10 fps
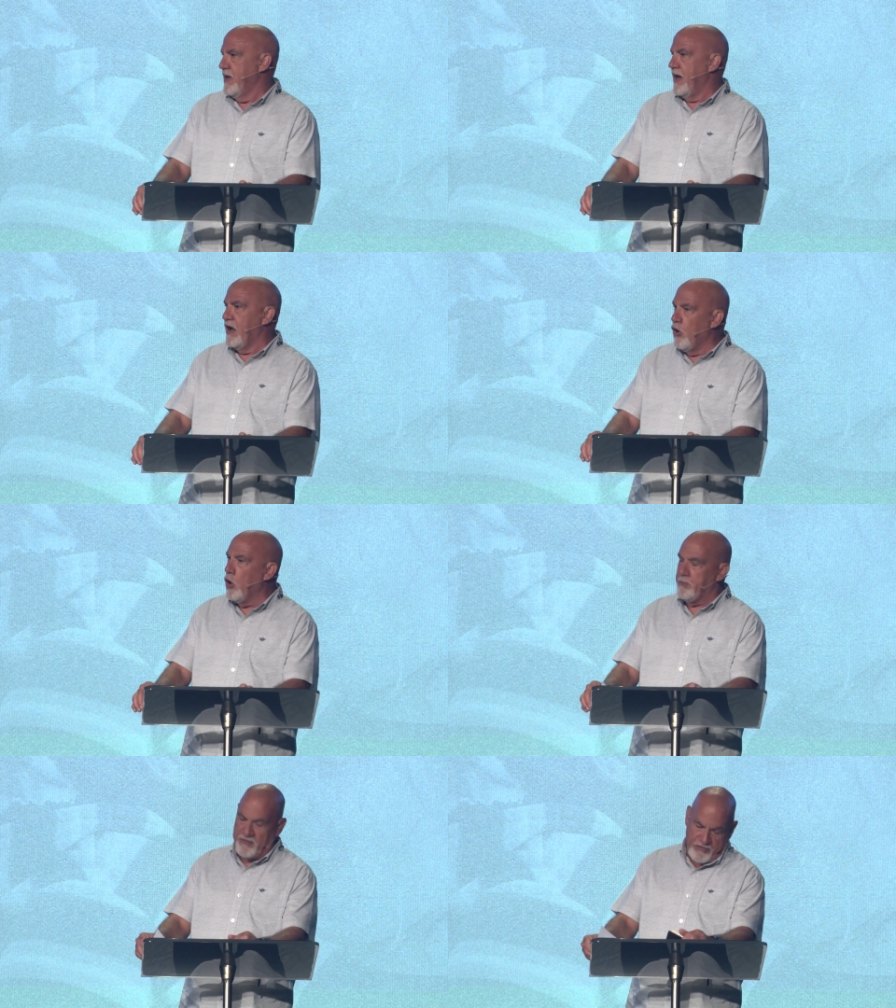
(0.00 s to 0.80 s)
I
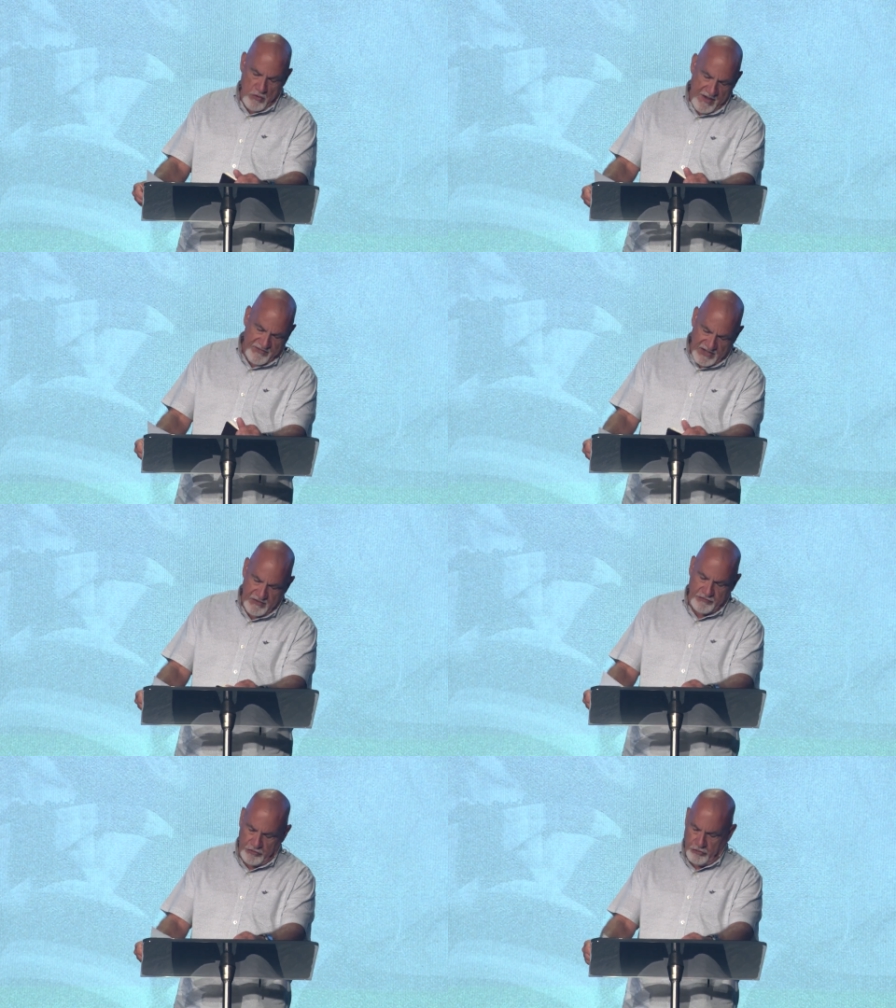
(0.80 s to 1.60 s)
hope if you have
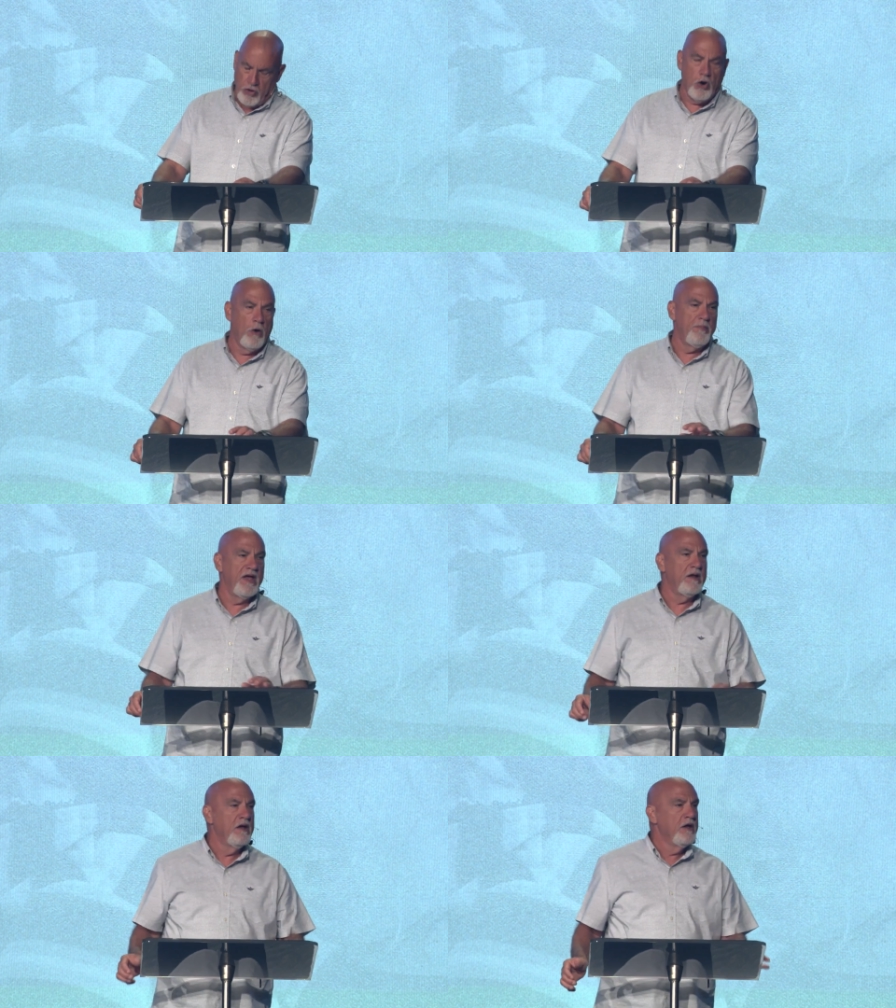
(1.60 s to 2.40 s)
kids in your home
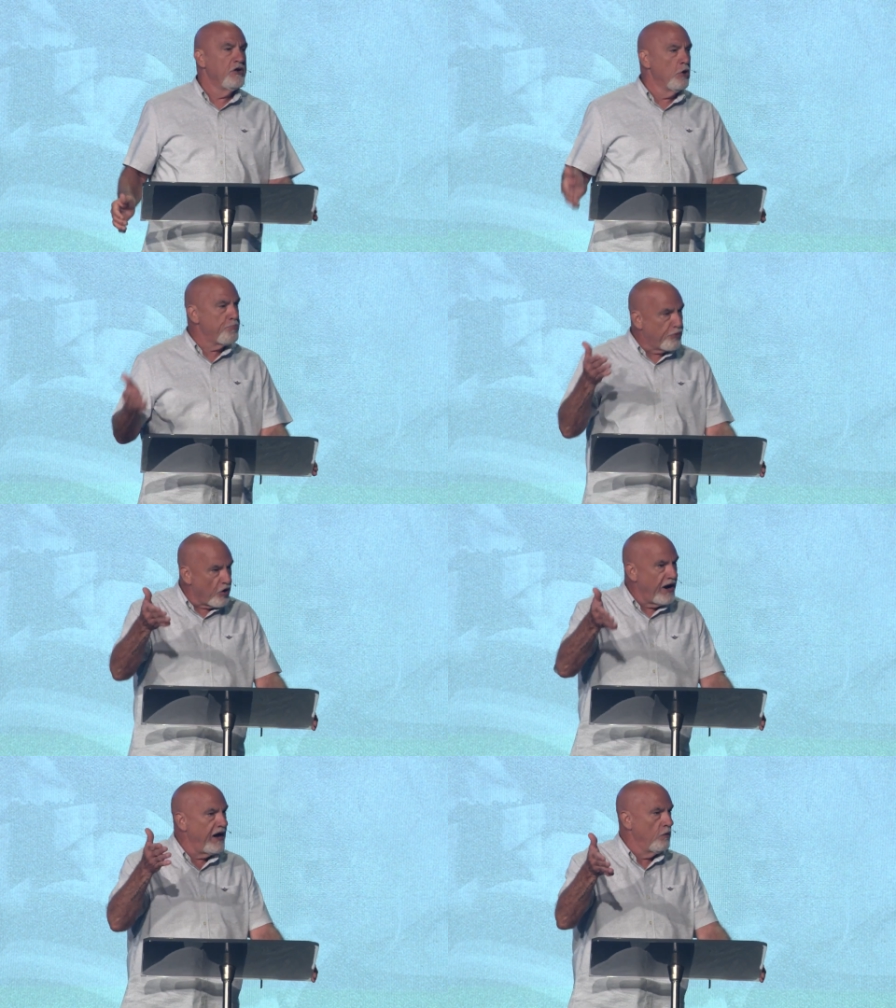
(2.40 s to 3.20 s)
that you're
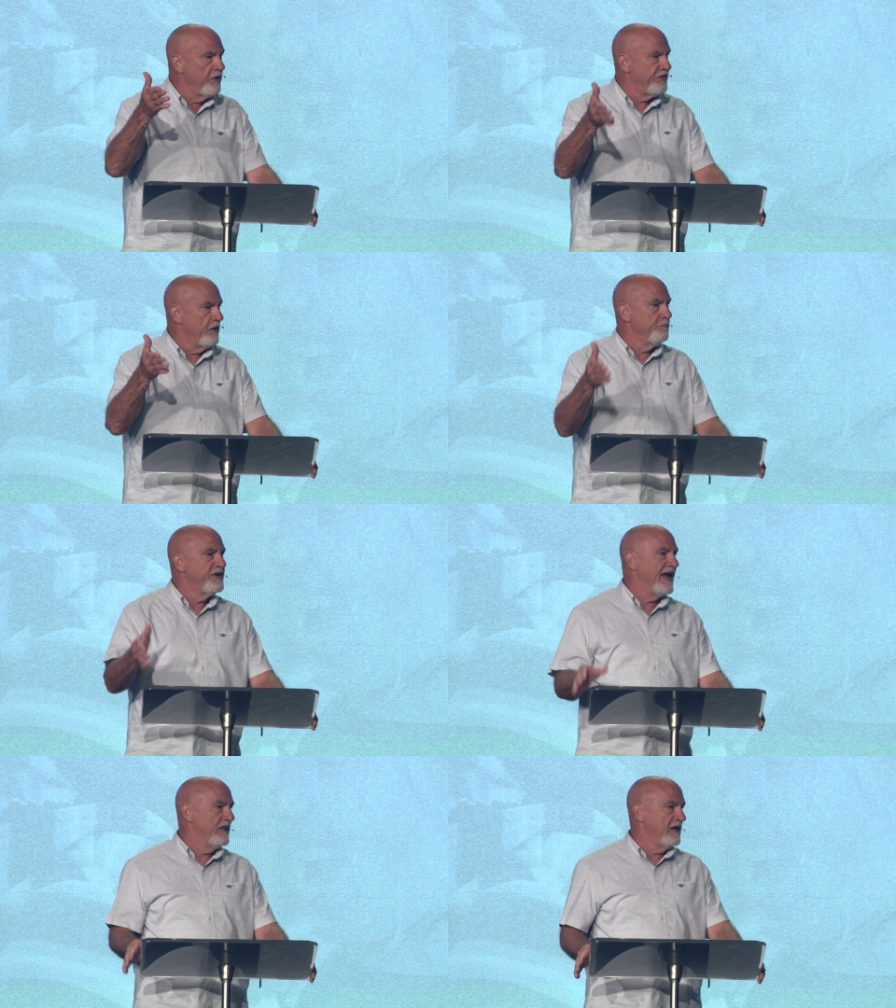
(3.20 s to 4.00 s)
praying with them
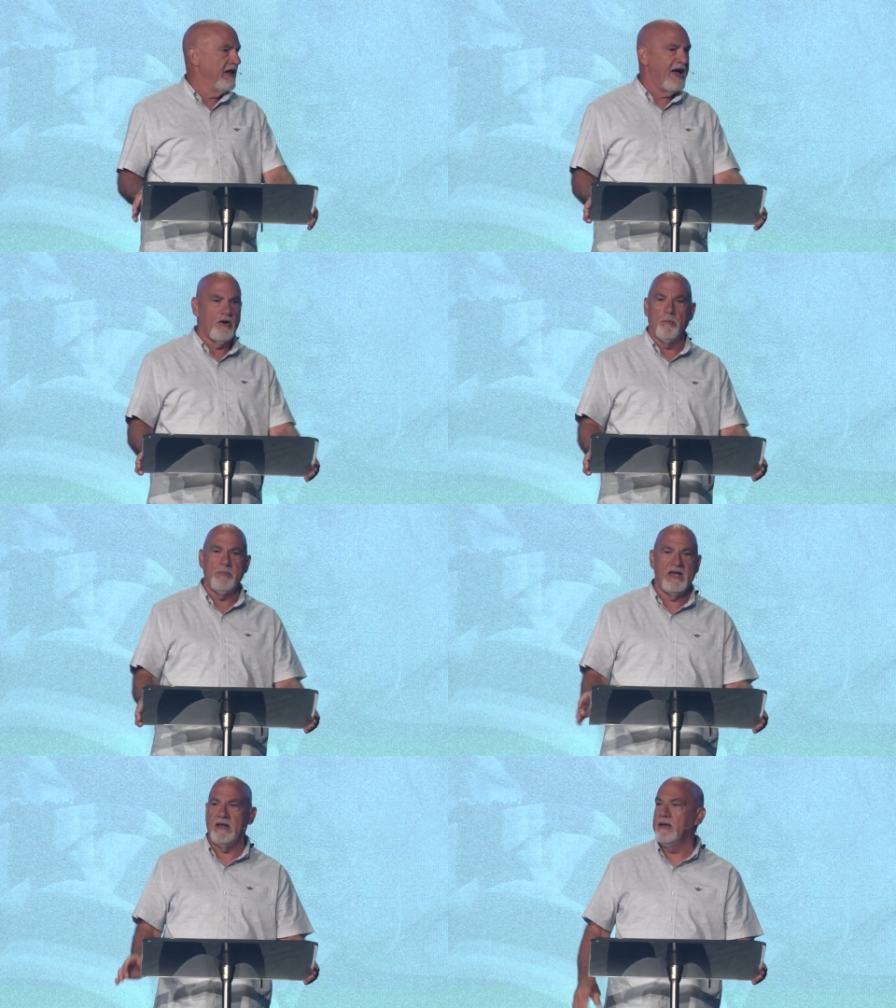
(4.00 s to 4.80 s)
daily. And I don't
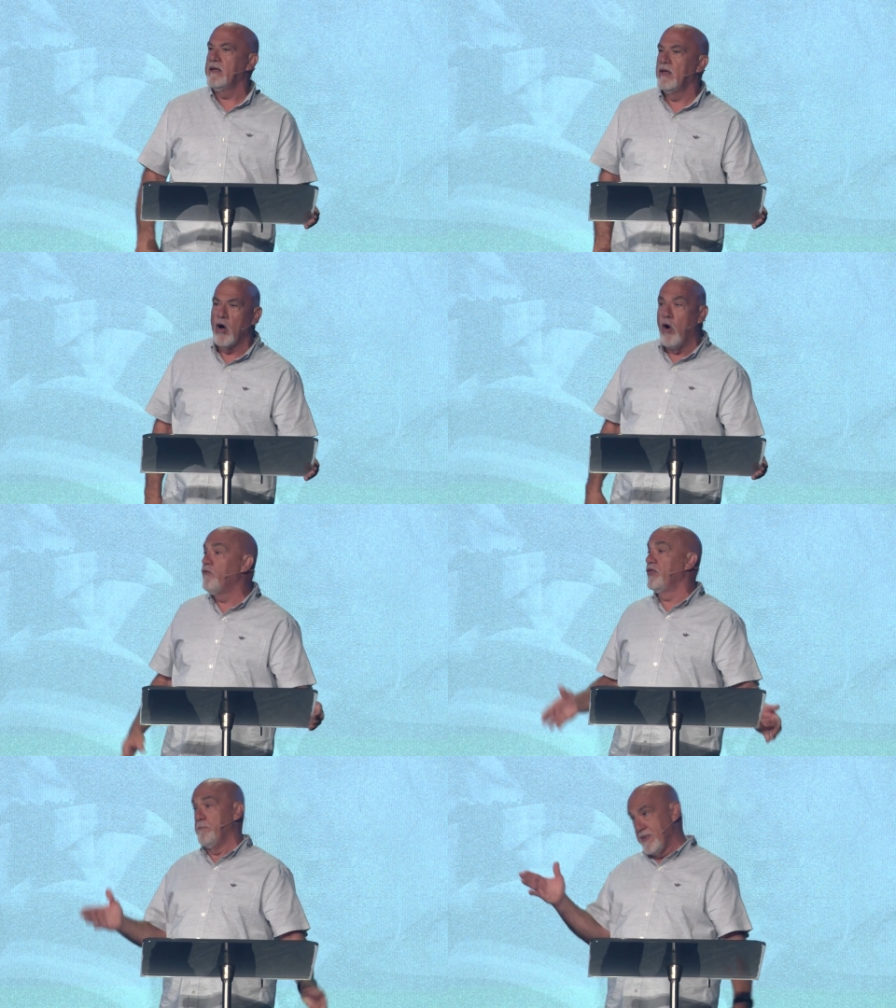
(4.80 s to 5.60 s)
mean
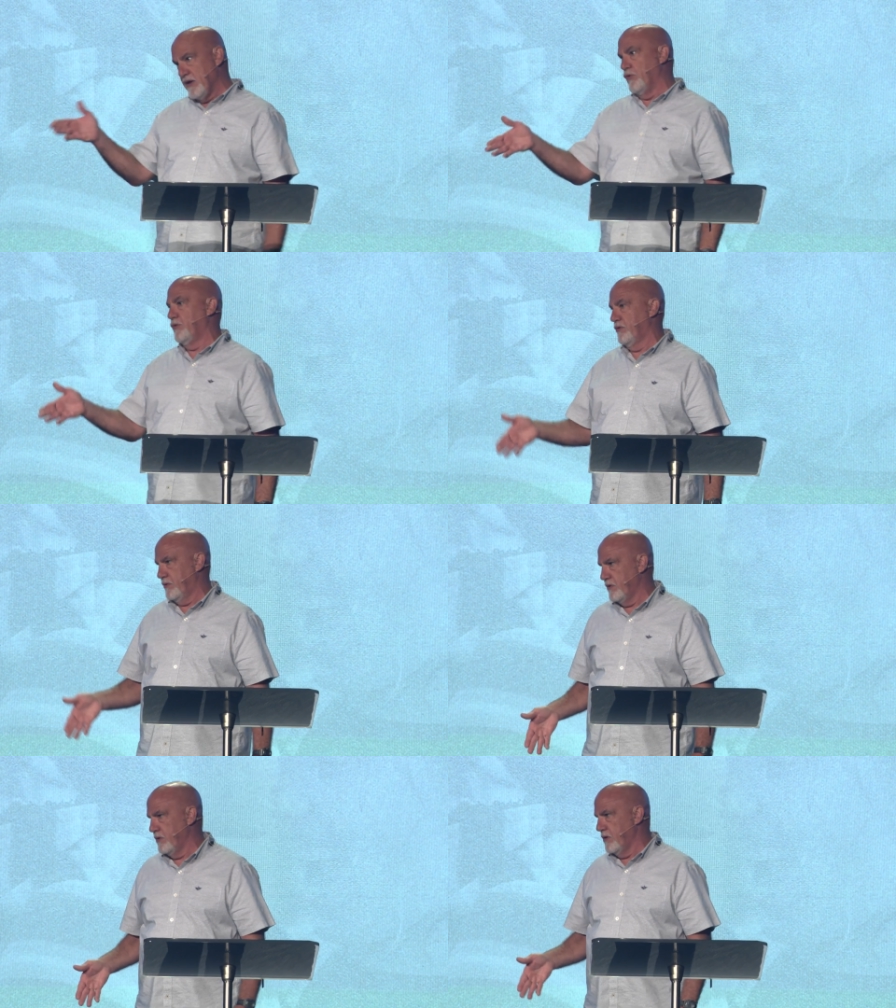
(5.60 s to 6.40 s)
over the meal,
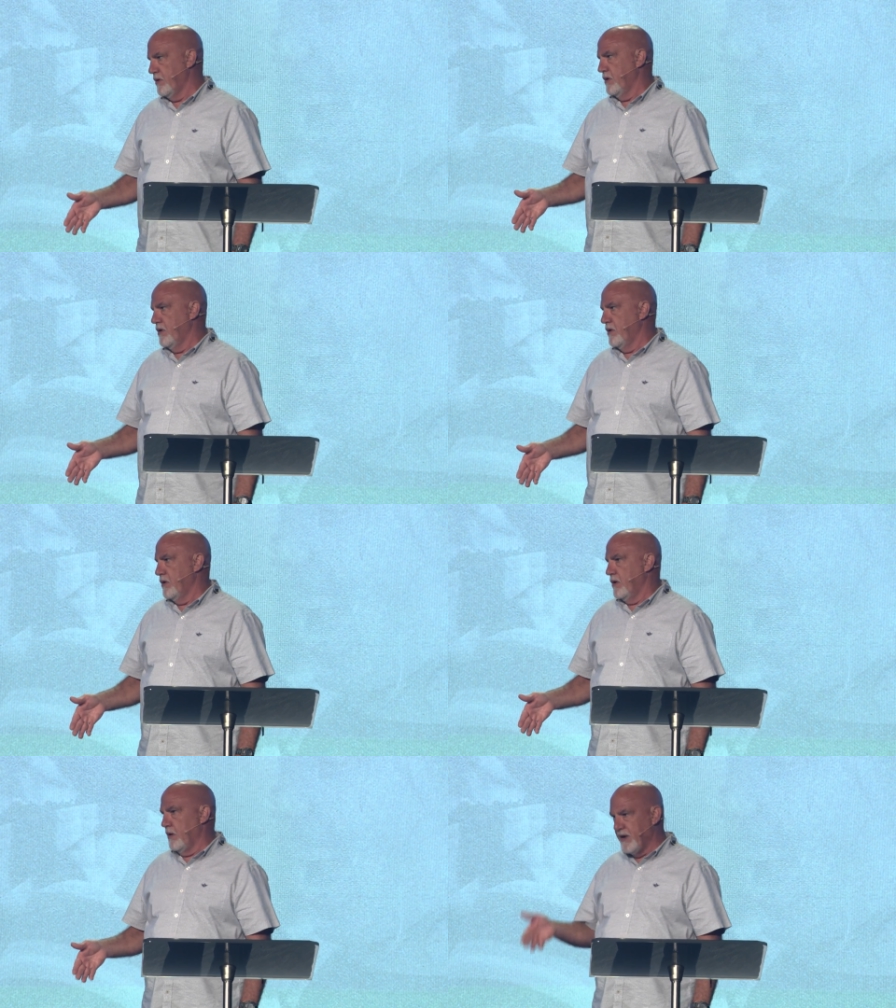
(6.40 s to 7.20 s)

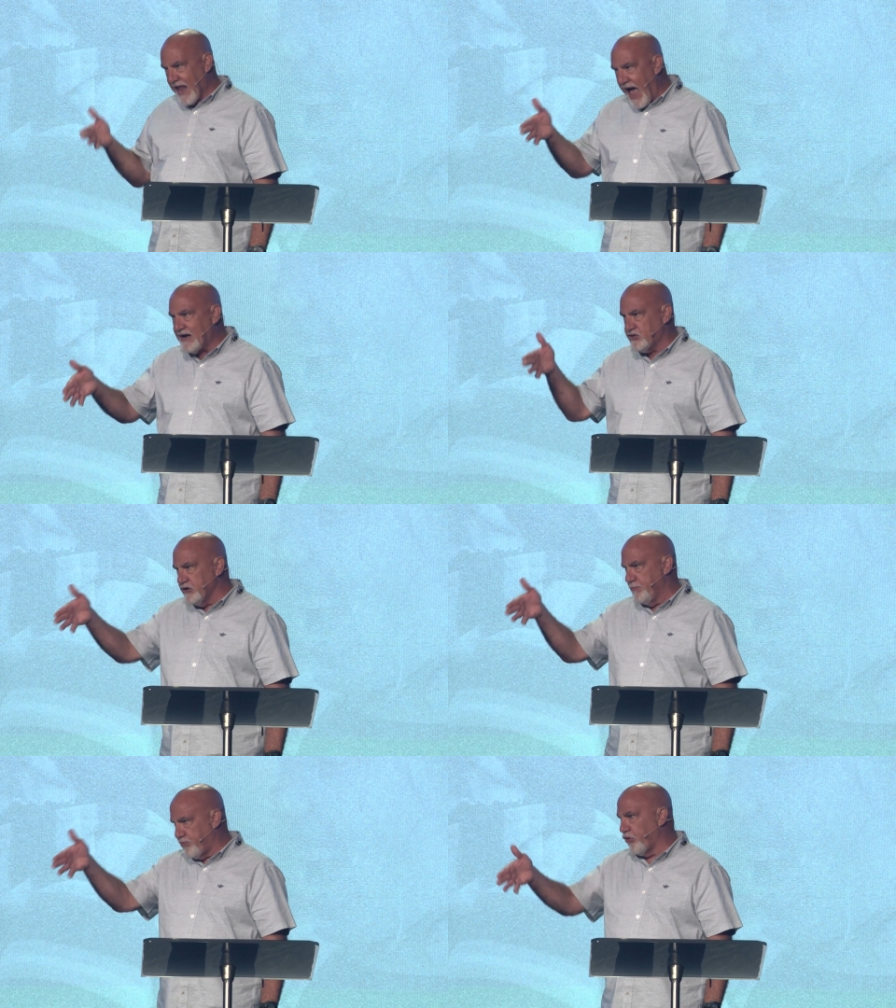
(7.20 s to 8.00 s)
I mean
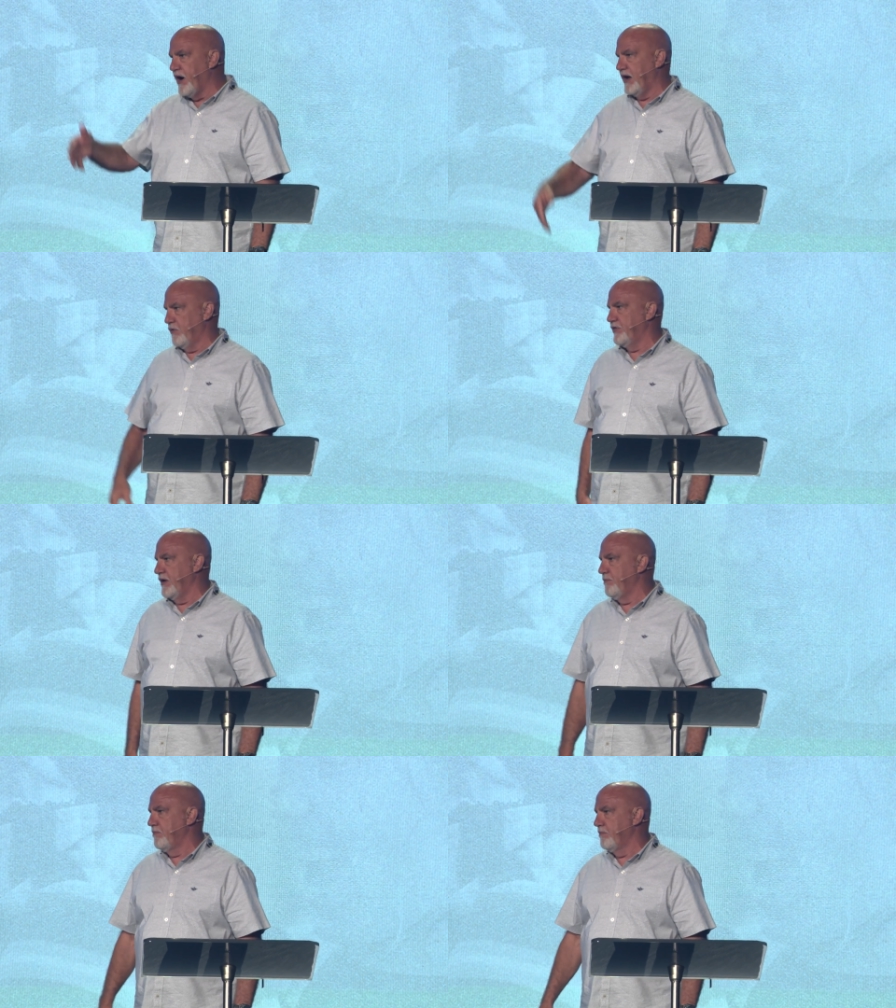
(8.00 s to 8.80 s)
actually praying with them.